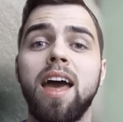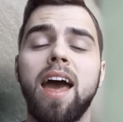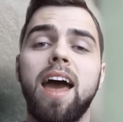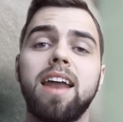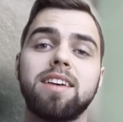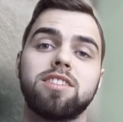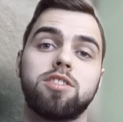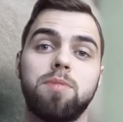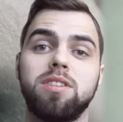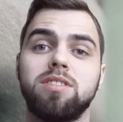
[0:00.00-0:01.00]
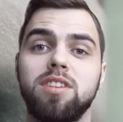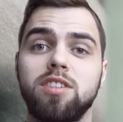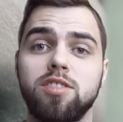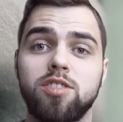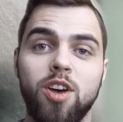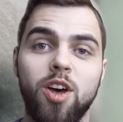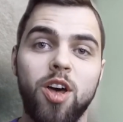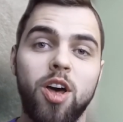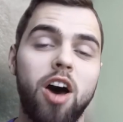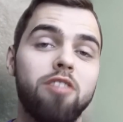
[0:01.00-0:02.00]
And as a species,
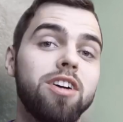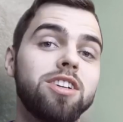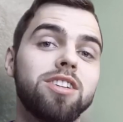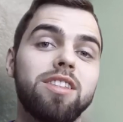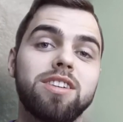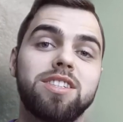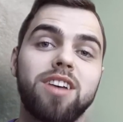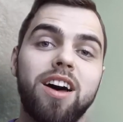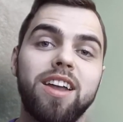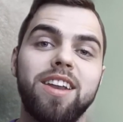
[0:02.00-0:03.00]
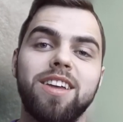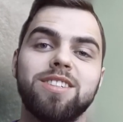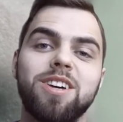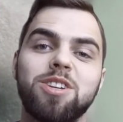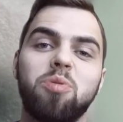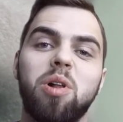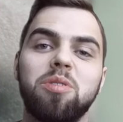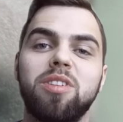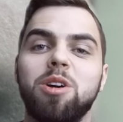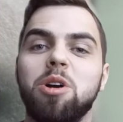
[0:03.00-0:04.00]
eventually the sun is going to
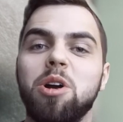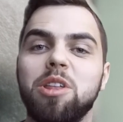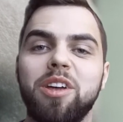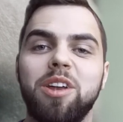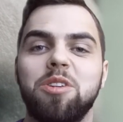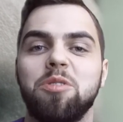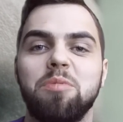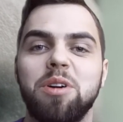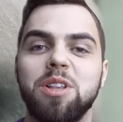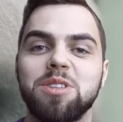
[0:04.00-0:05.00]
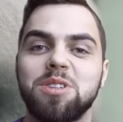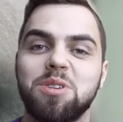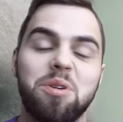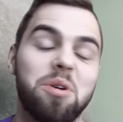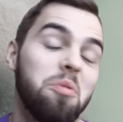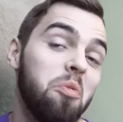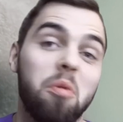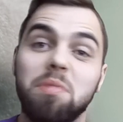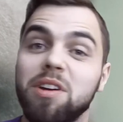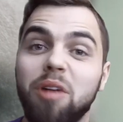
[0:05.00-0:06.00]
swallow the earth and humans
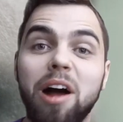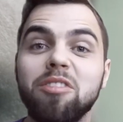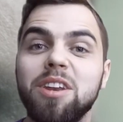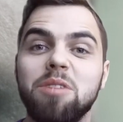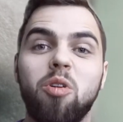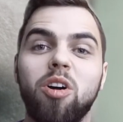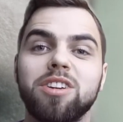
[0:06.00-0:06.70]
won't be around anymore.